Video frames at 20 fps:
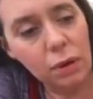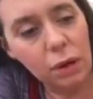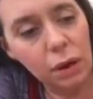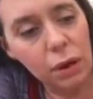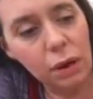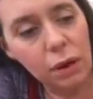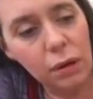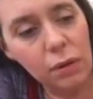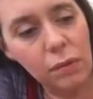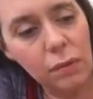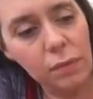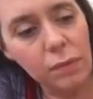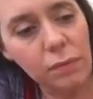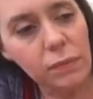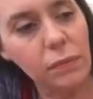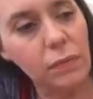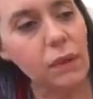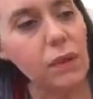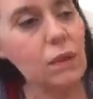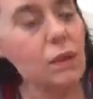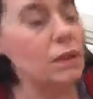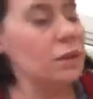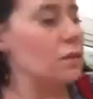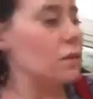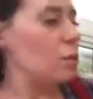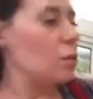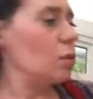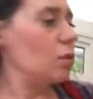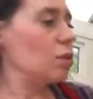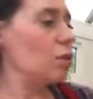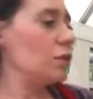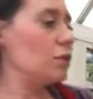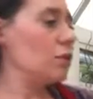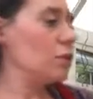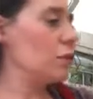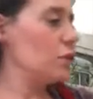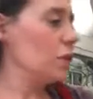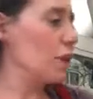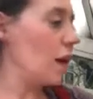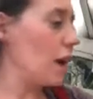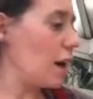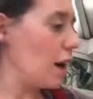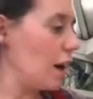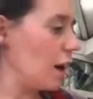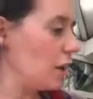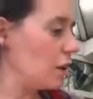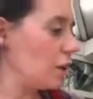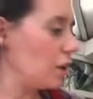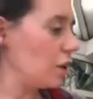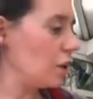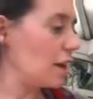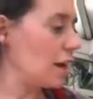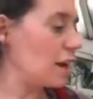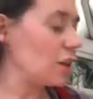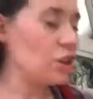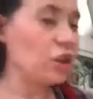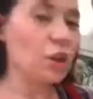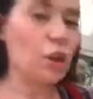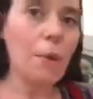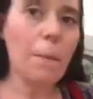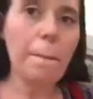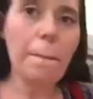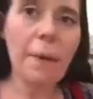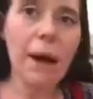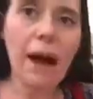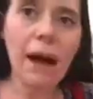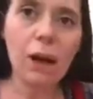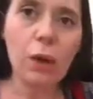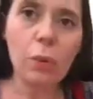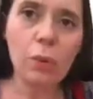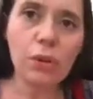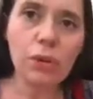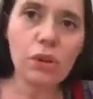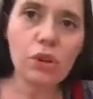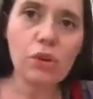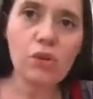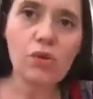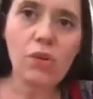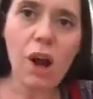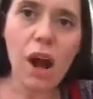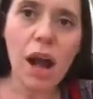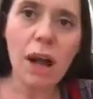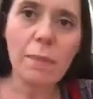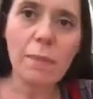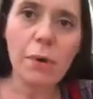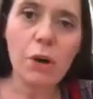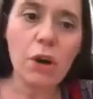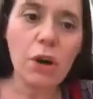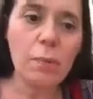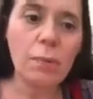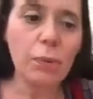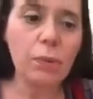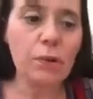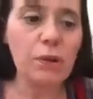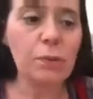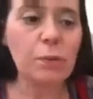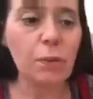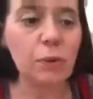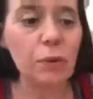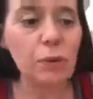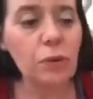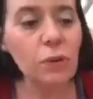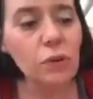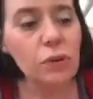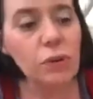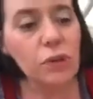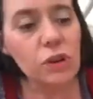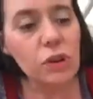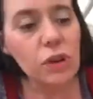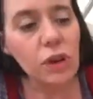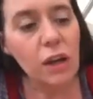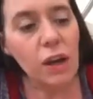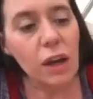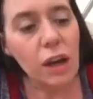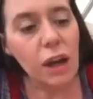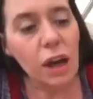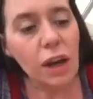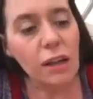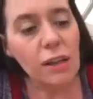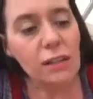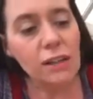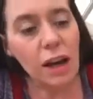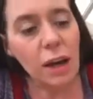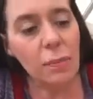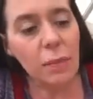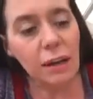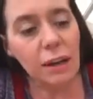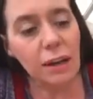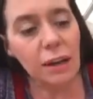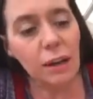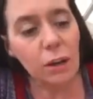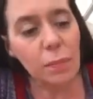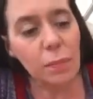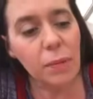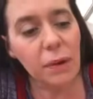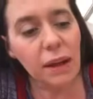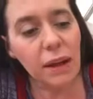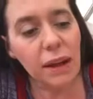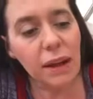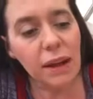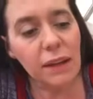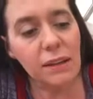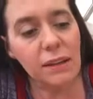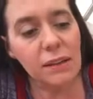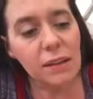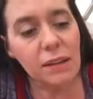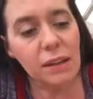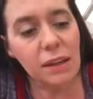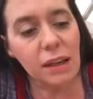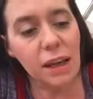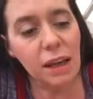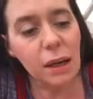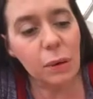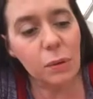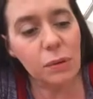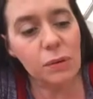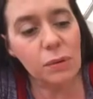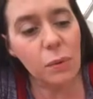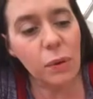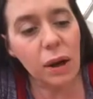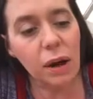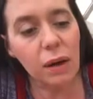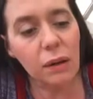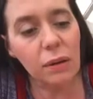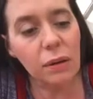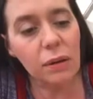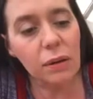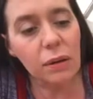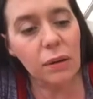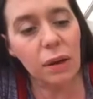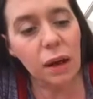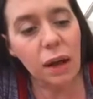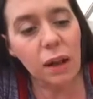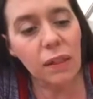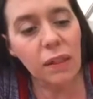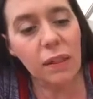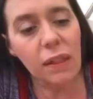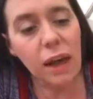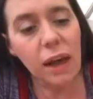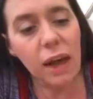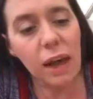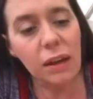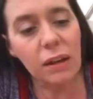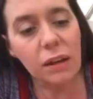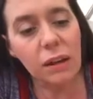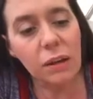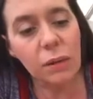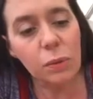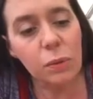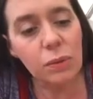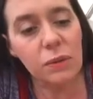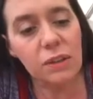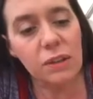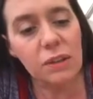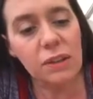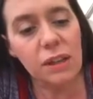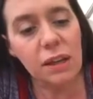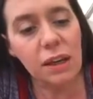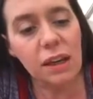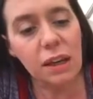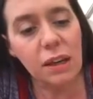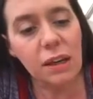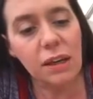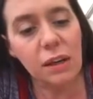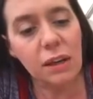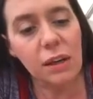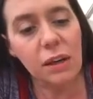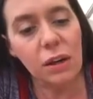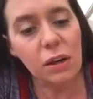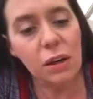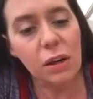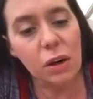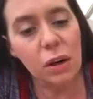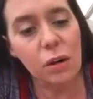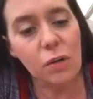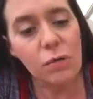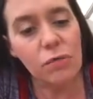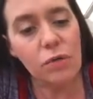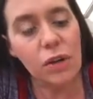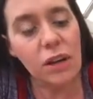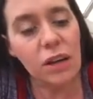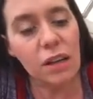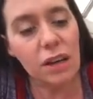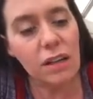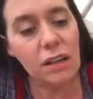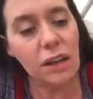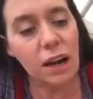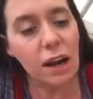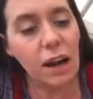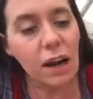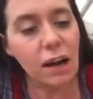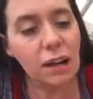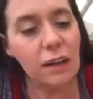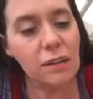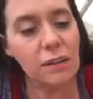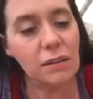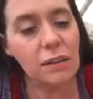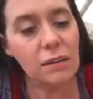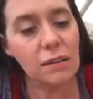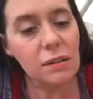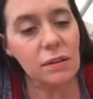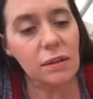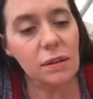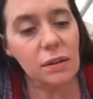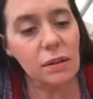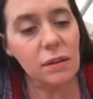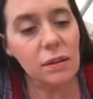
Okay, so once you've done that, you can actually come back with the dry purple sponge and dab a little bit into the yellow as well, and then you will see a really nice